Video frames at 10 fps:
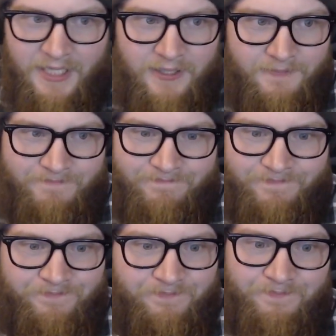But
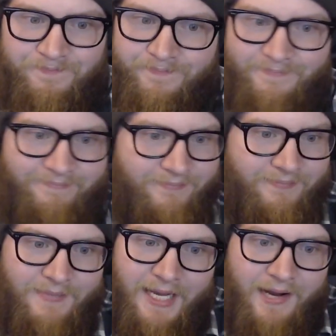here,
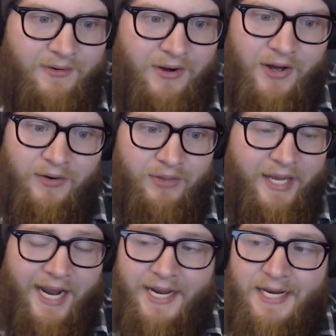I don't know. Like
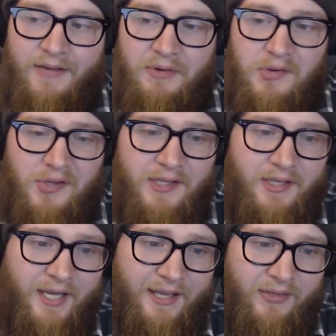I could even see like
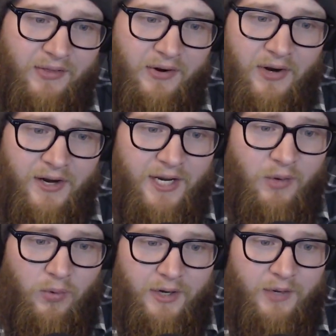their honey
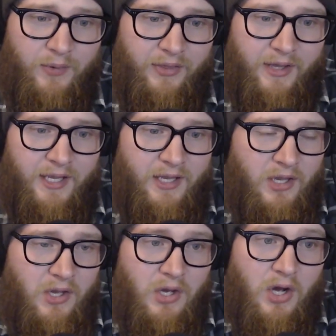working with like
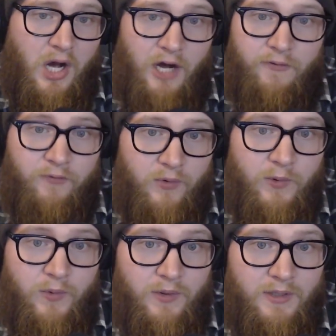a fruit,
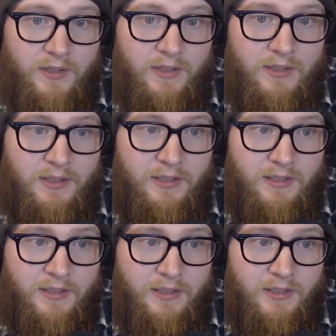
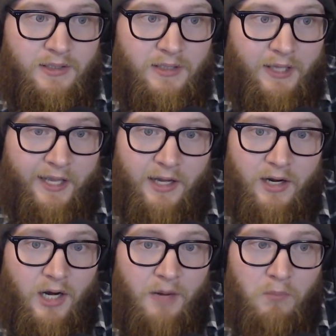like a
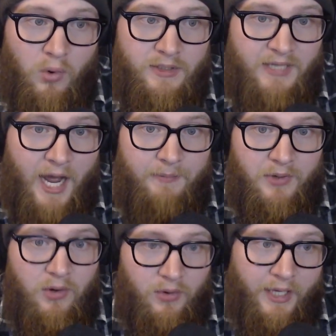more top
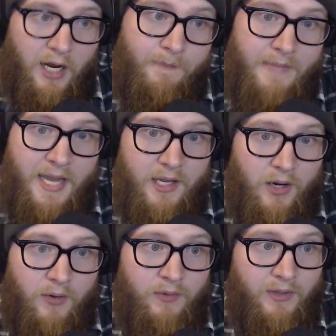note, like a
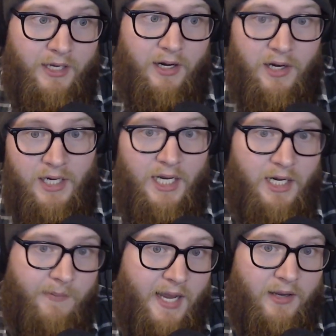mango, like a honey
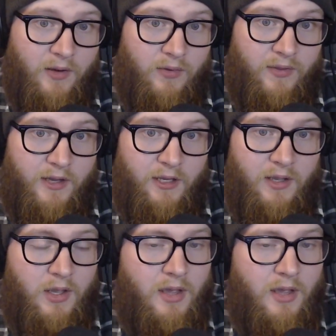and a mango thing.